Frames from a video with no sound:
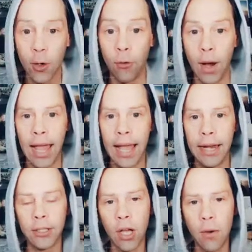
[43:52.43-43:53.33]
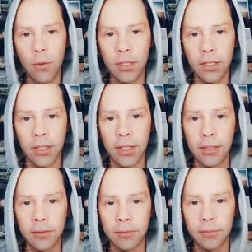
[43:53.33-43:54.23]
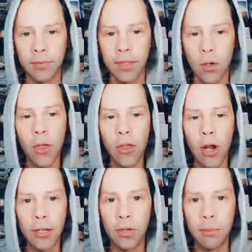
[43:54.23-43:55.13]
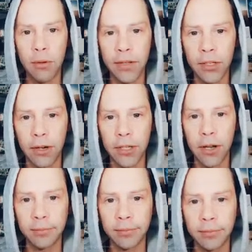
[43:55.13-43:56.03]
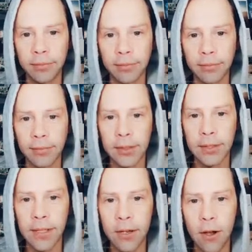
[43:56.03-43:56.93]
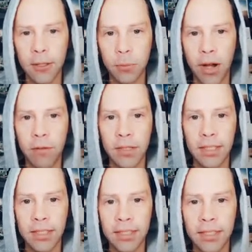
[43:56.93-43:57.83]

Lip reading: Rad. Yeah, Star Wars is good. Although the last 3 movies are a total dog's breakfast.